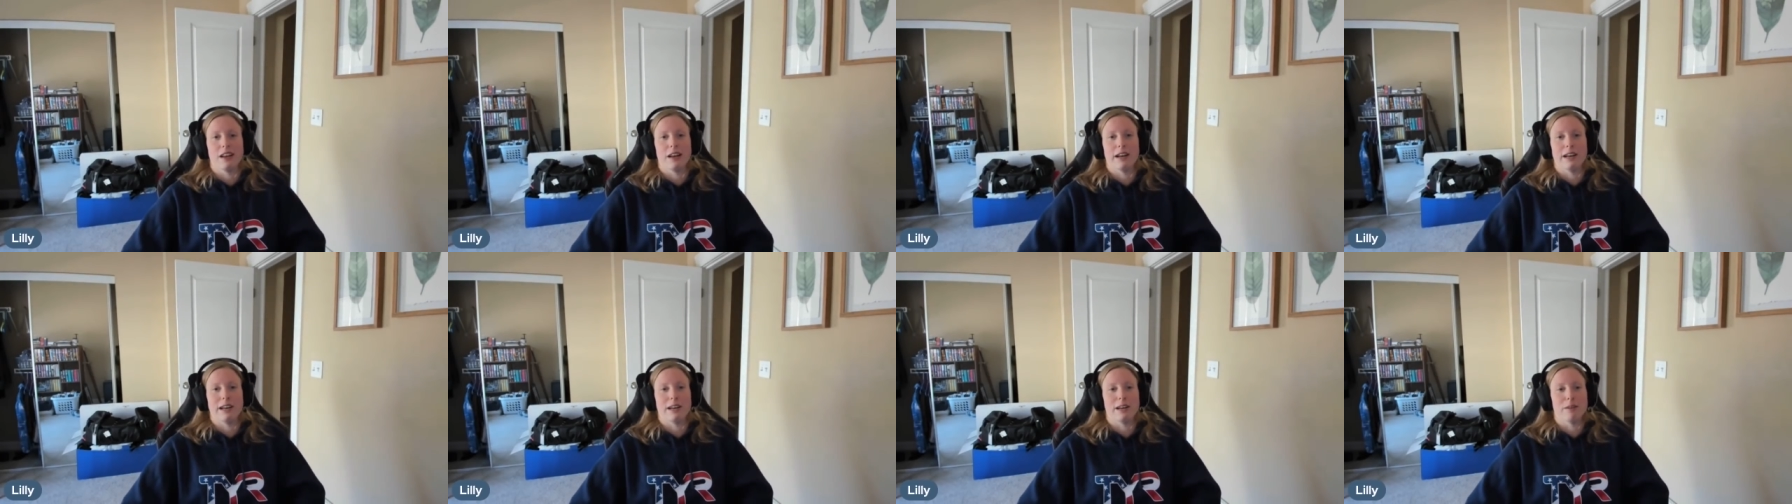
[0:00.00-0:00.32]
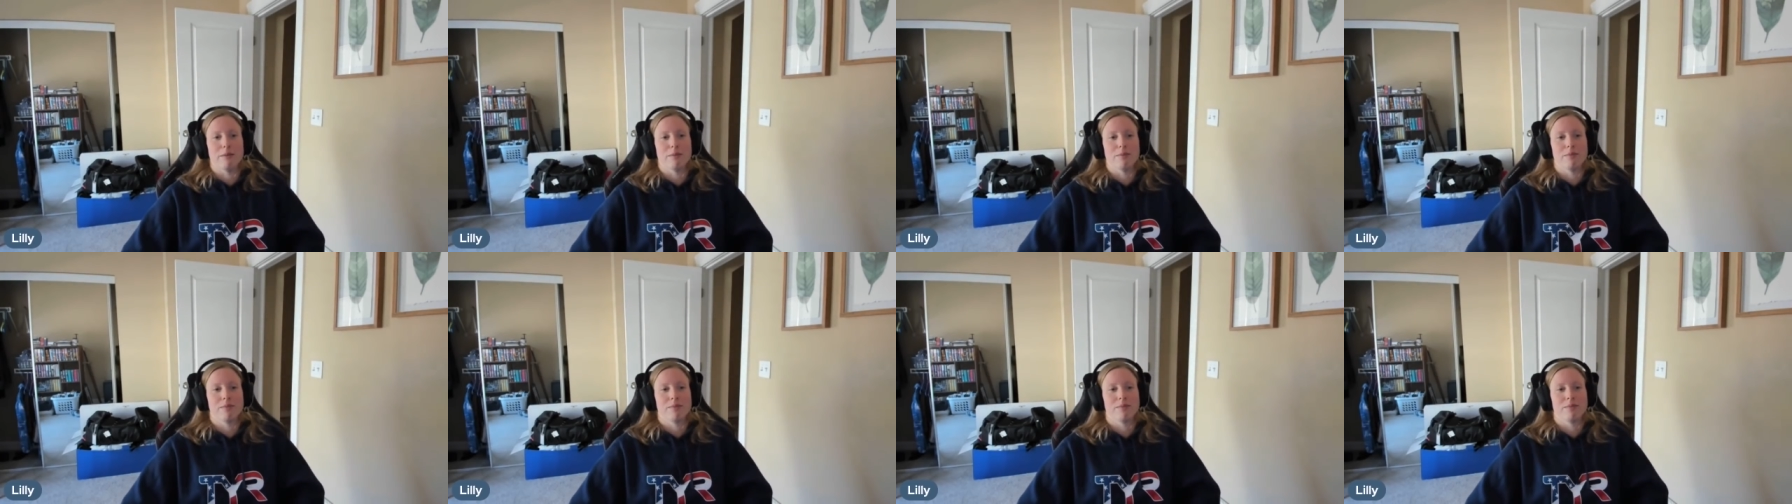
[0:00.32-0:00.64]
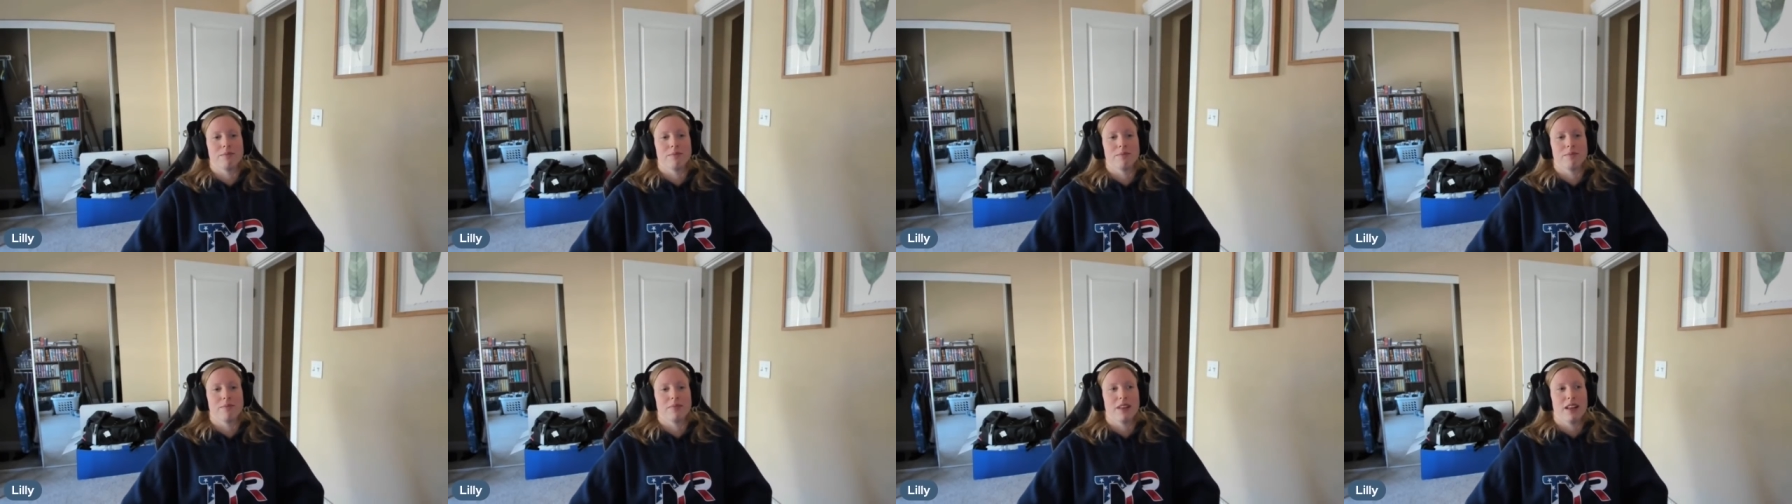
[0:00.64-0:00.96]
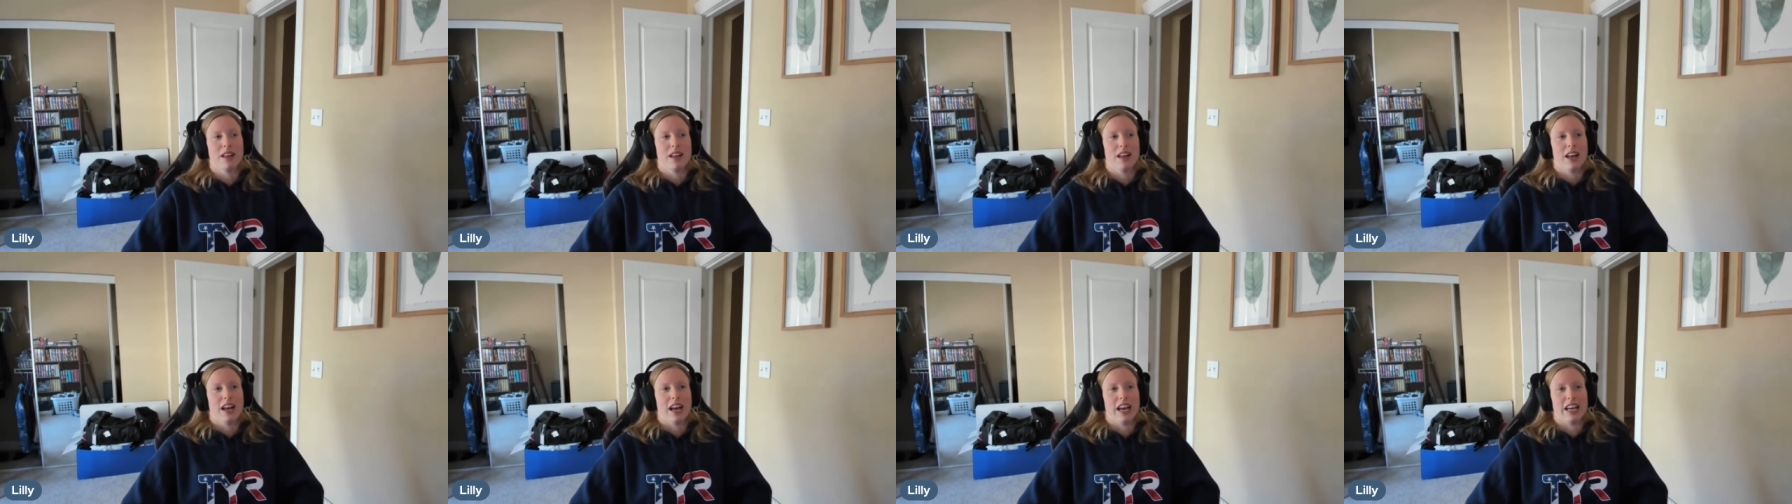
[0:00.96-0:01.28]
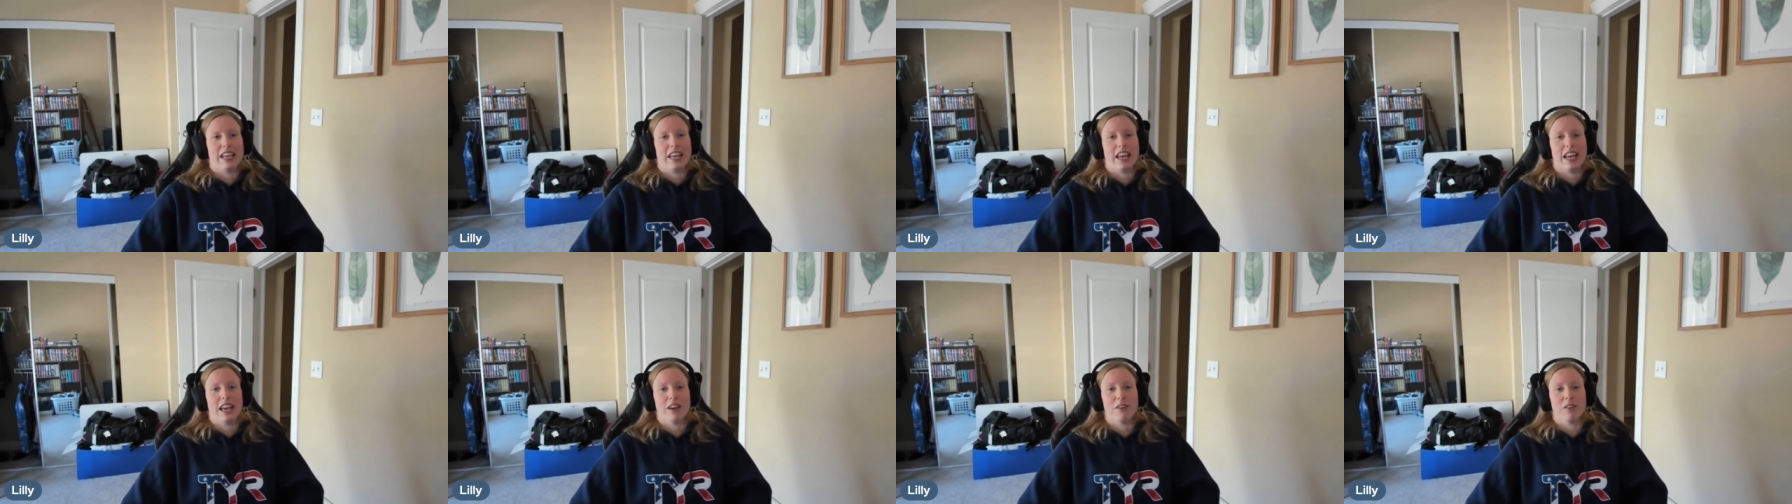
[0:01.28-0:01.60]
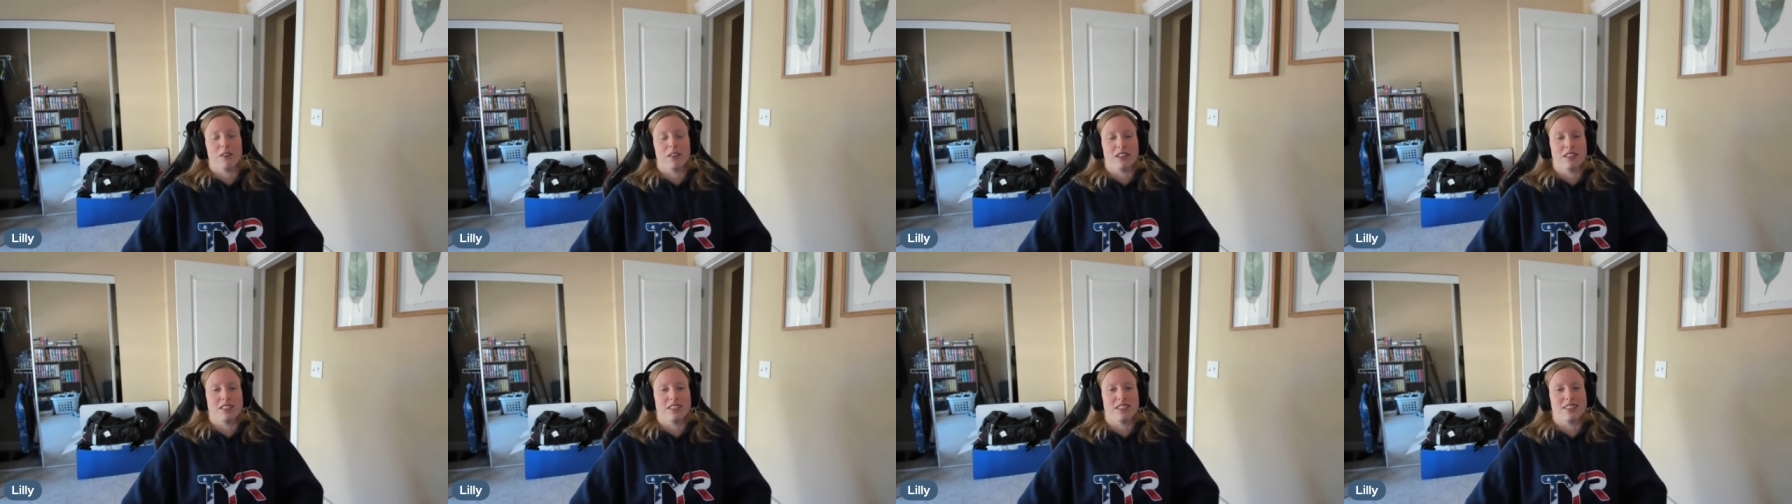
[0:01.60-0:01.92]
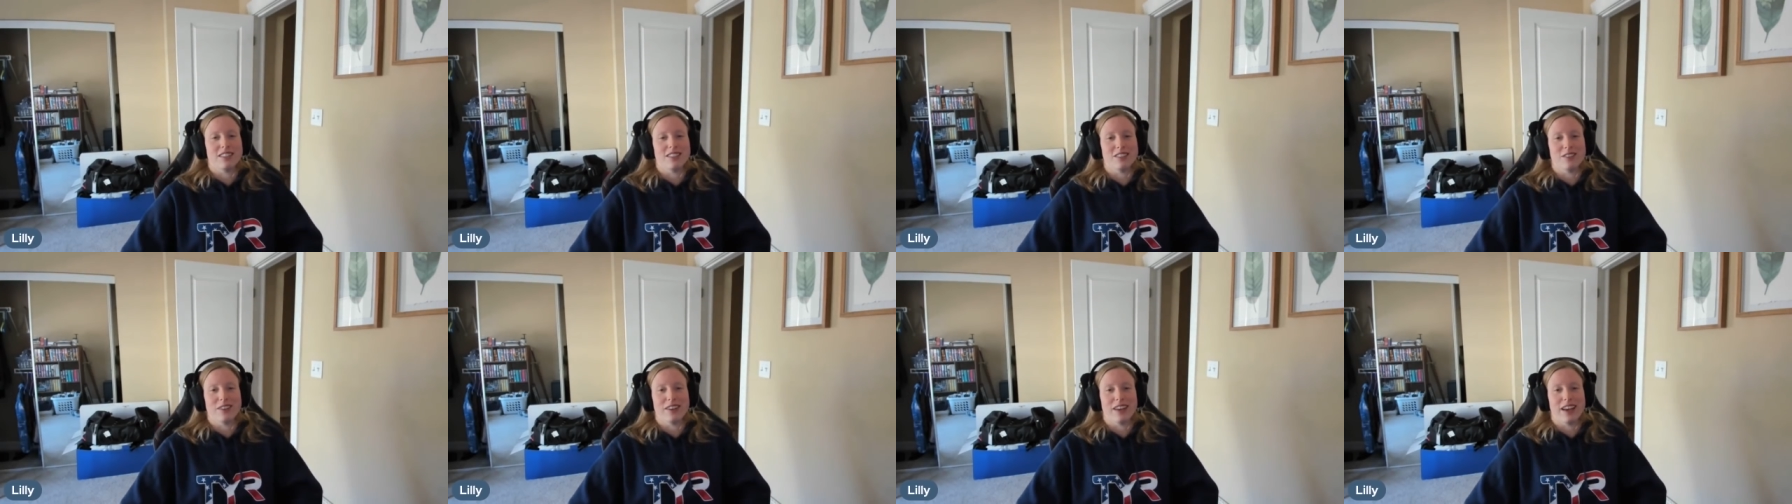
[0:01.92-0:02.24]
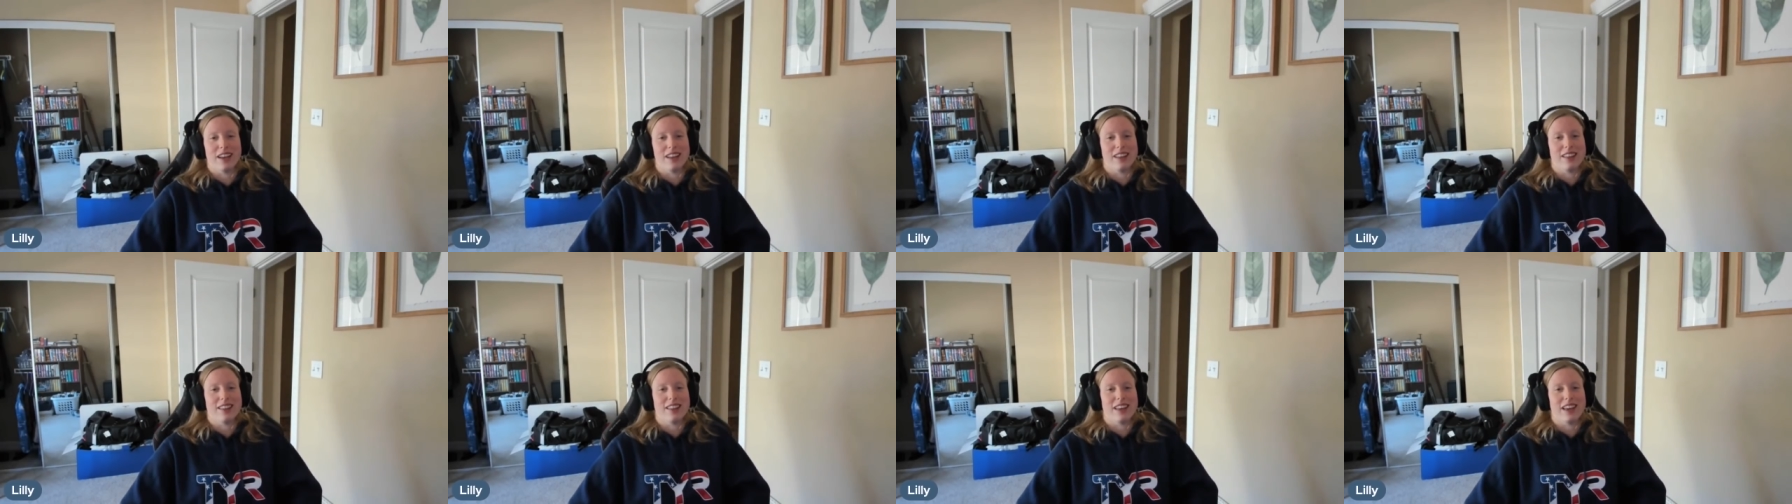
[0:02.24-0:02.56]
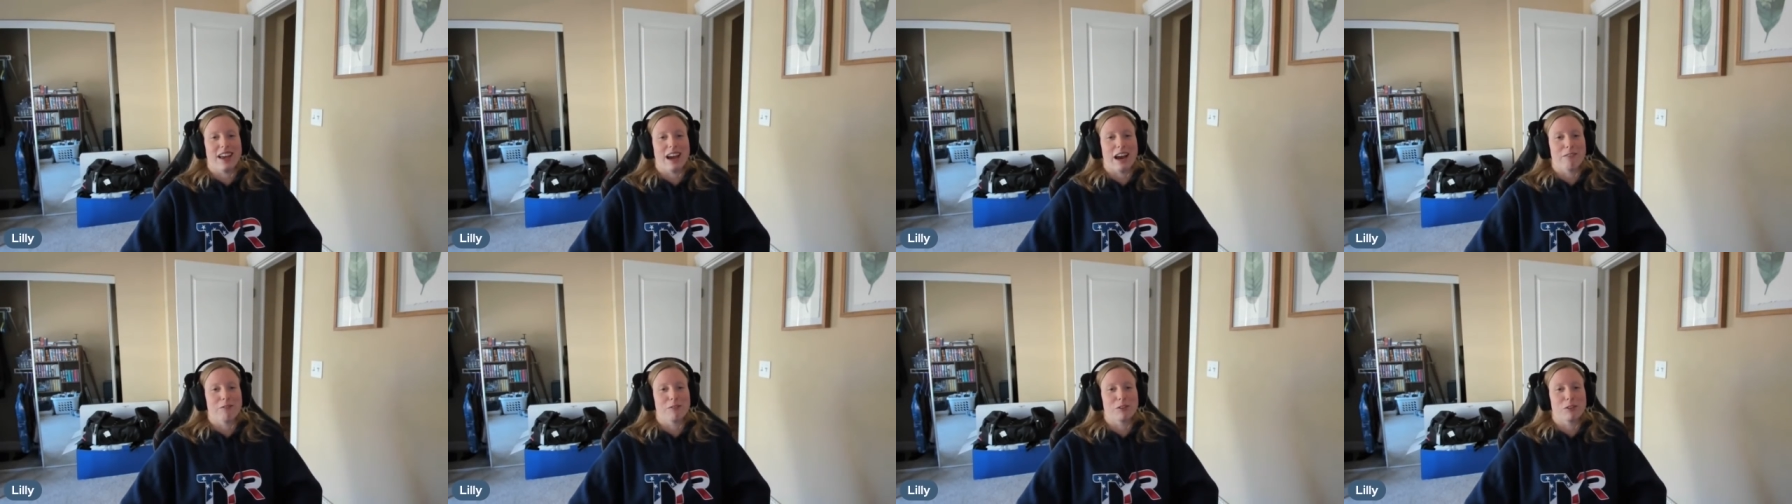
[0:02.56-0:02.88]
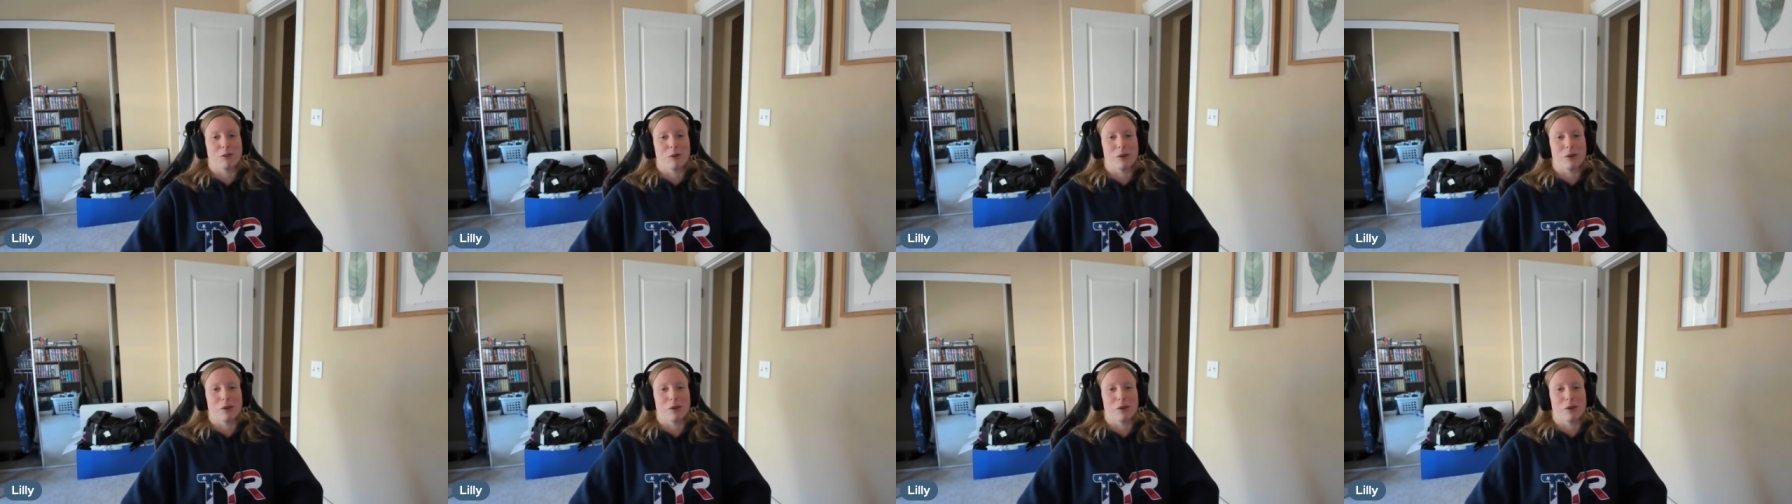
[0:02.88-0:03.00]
Um, I can't really see doing anything after